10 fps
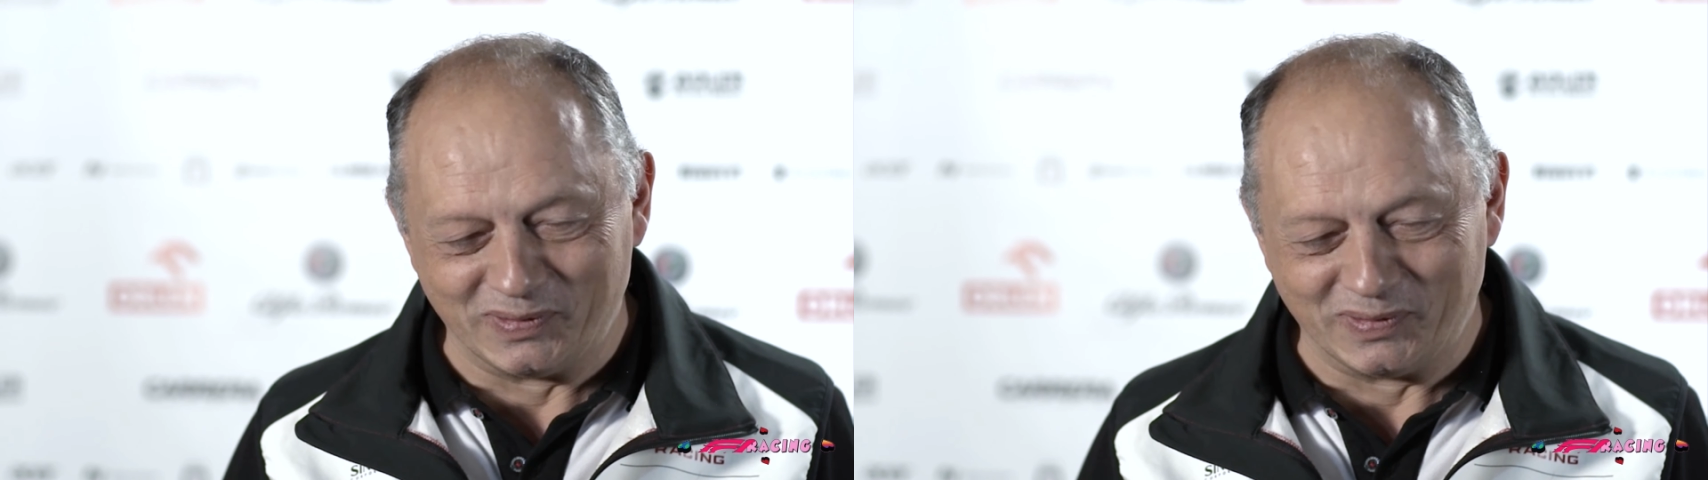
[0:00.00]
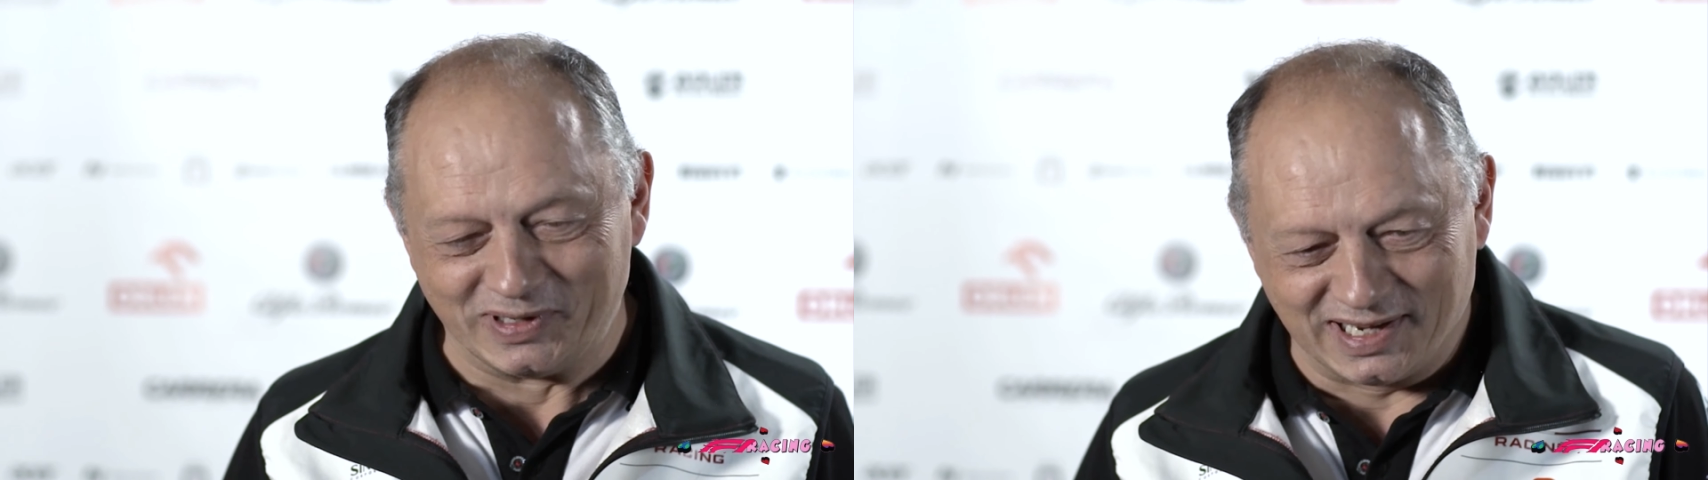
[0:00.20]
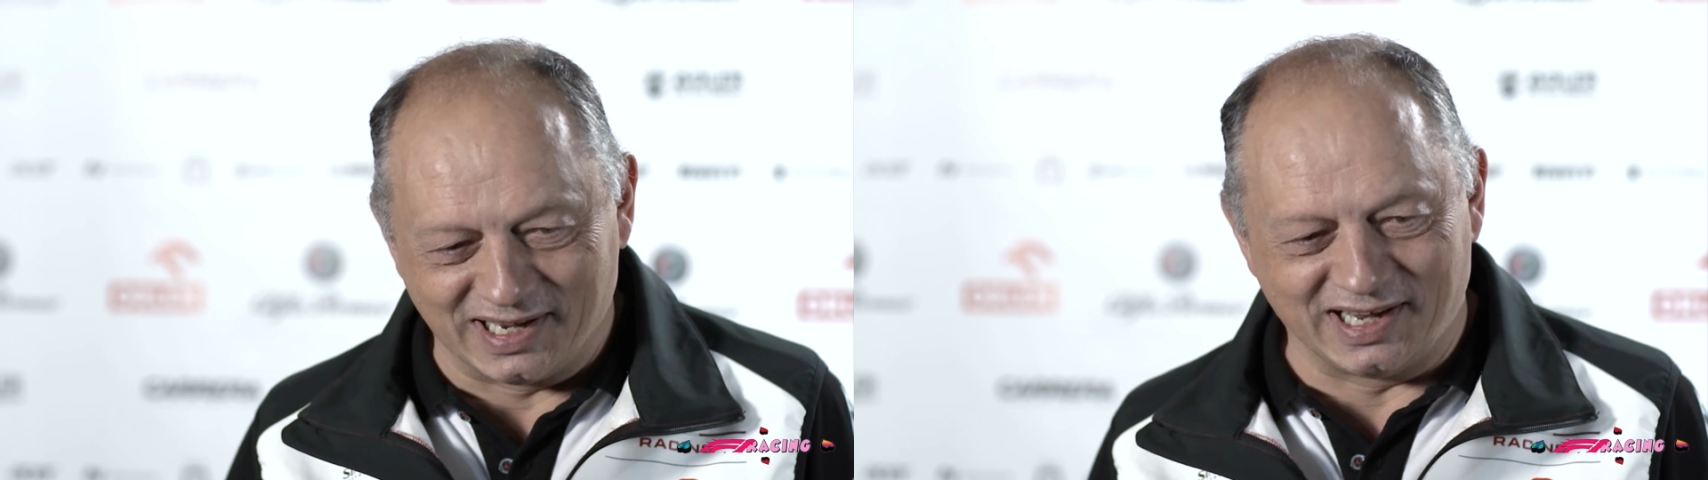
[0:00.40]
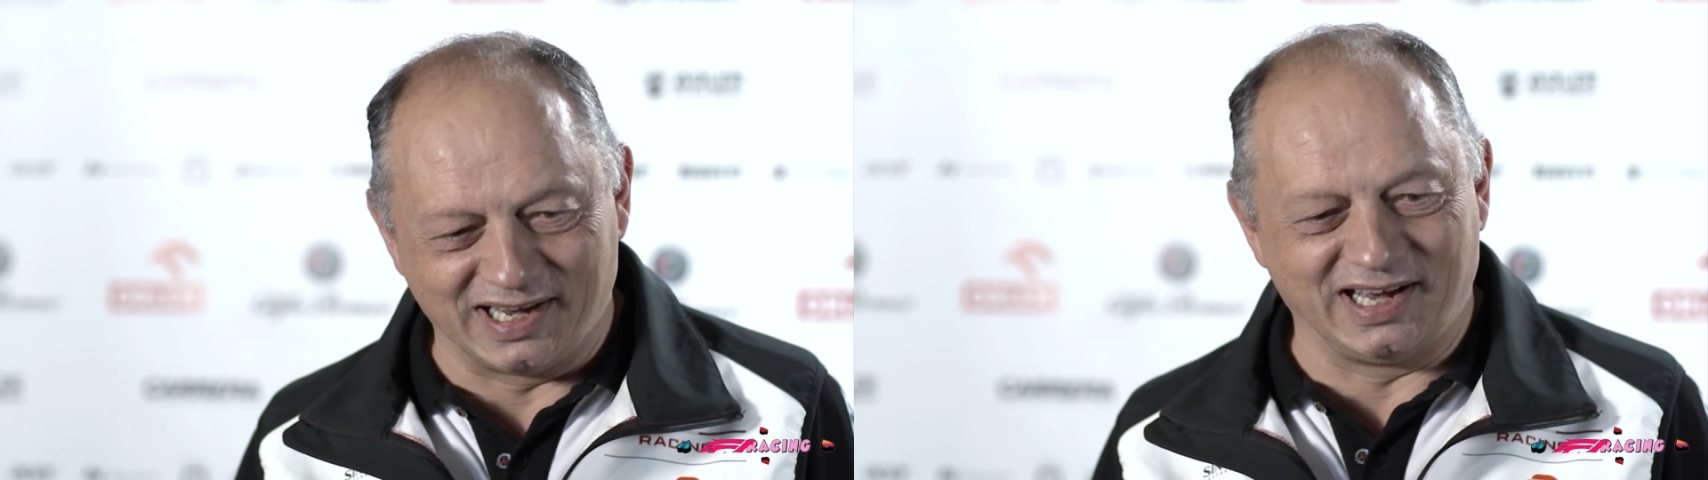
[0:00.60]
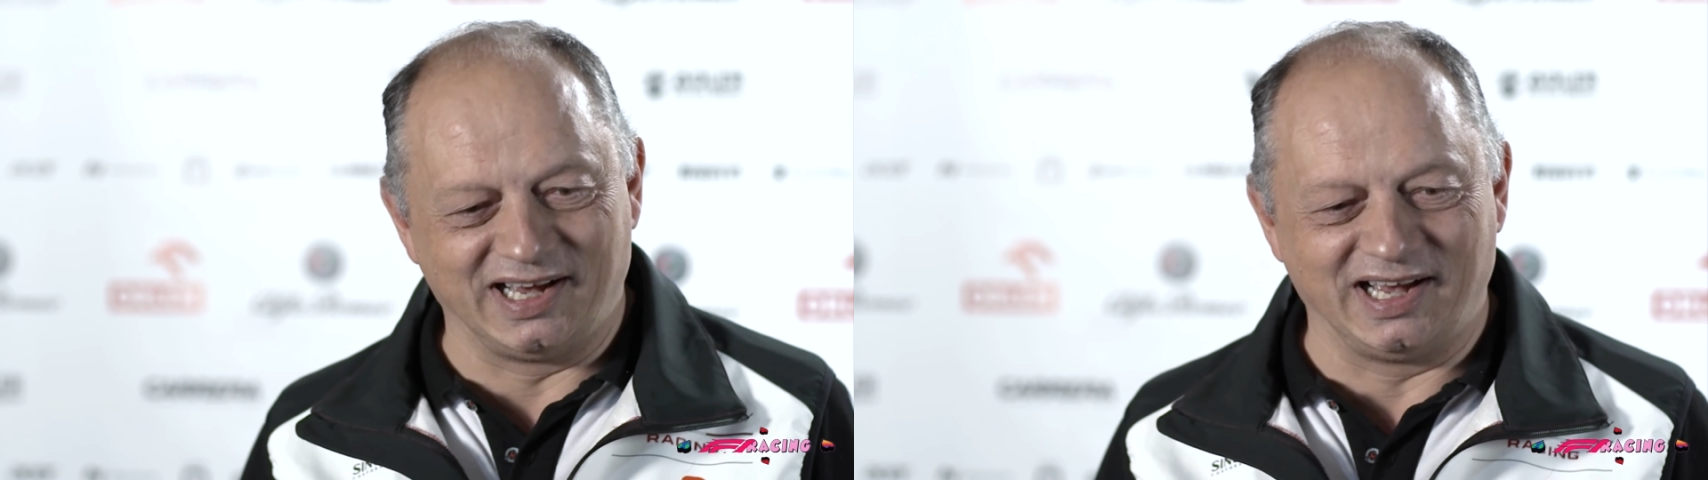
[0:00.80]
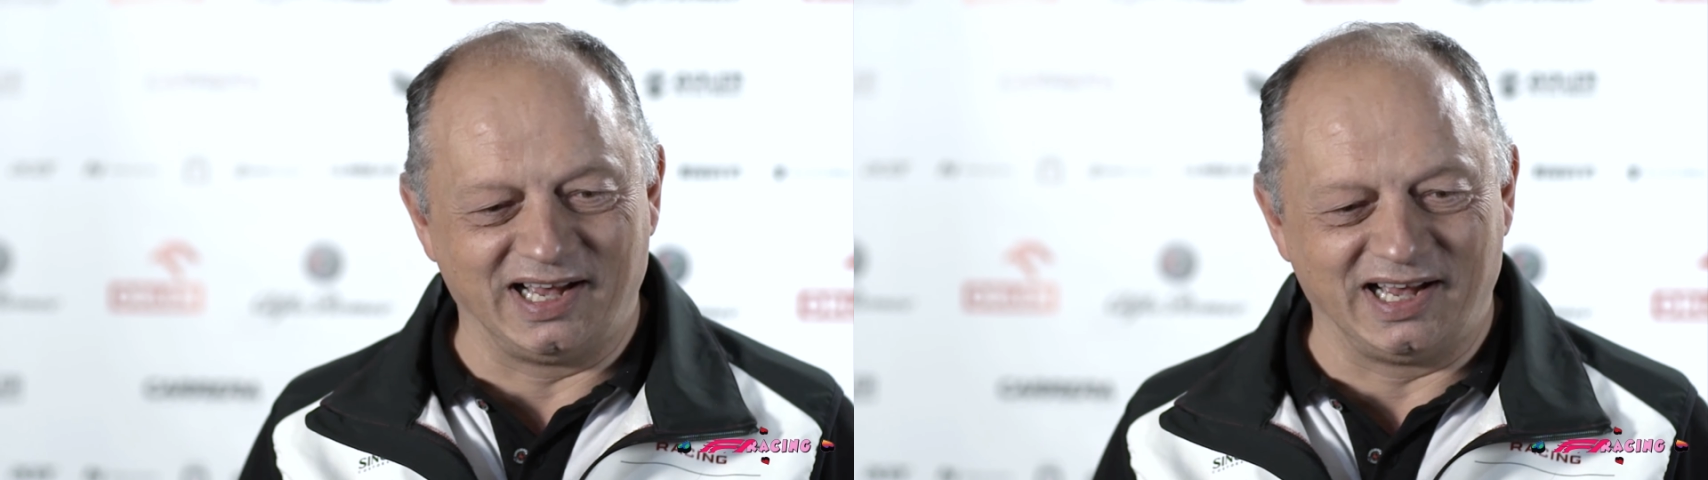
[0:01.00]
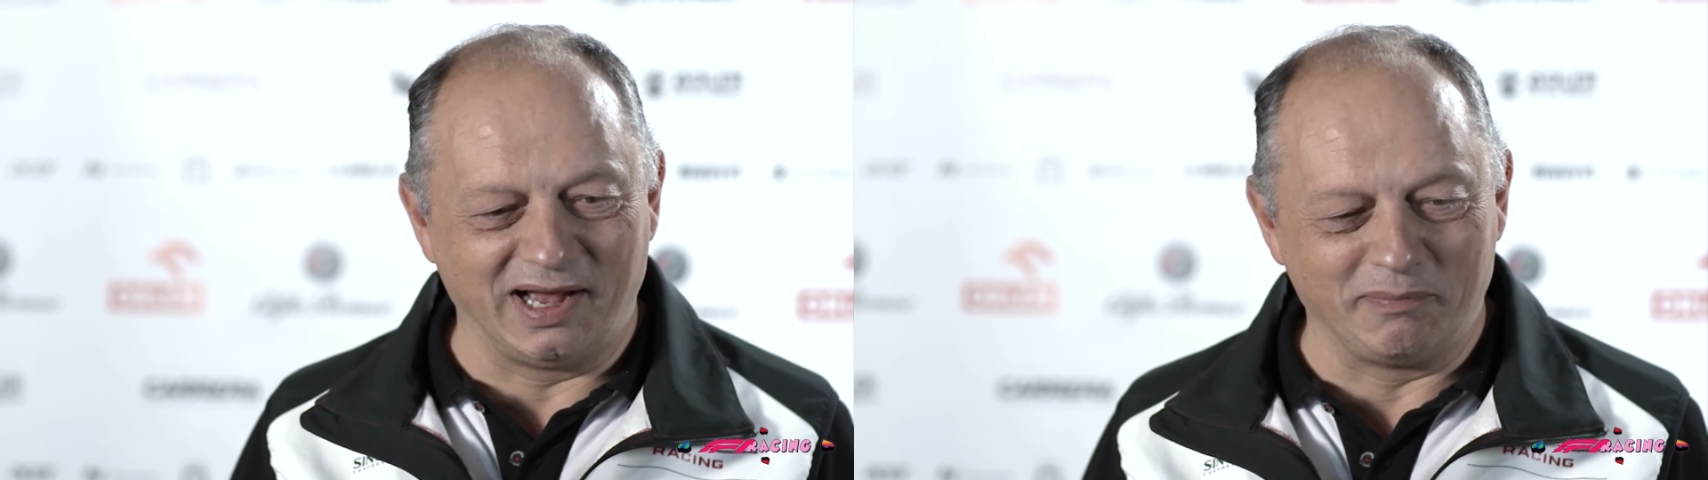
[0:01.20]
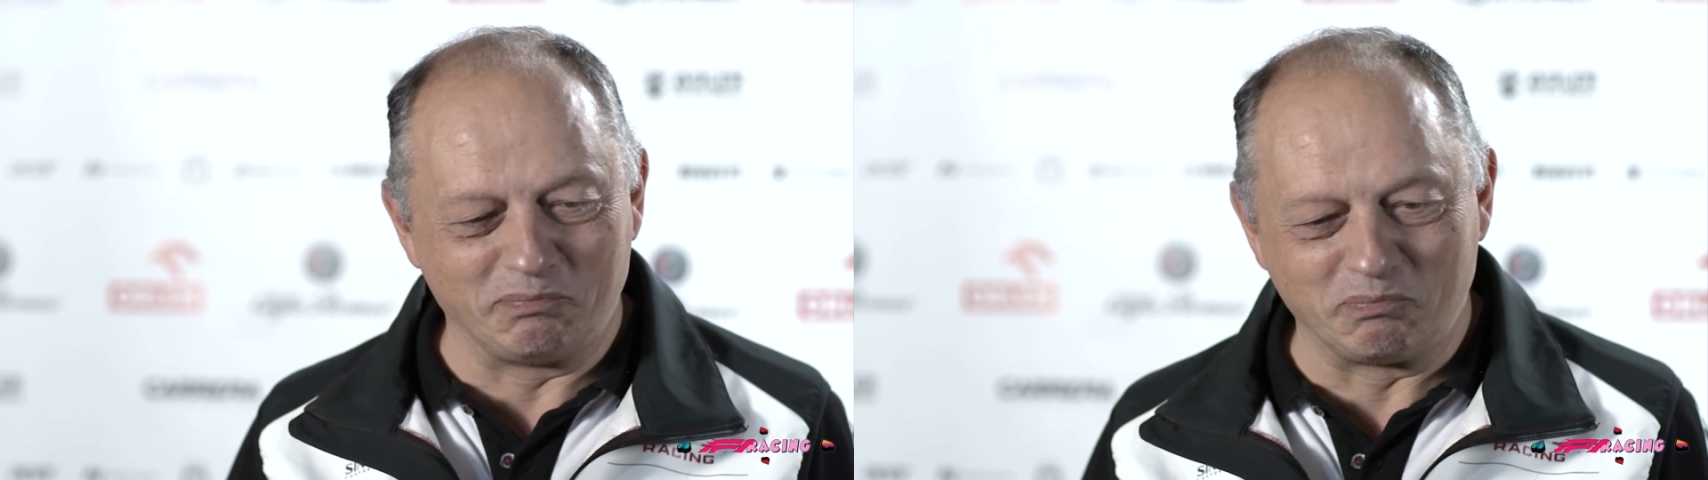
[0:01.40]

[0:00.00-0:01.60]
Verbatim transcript: but uh,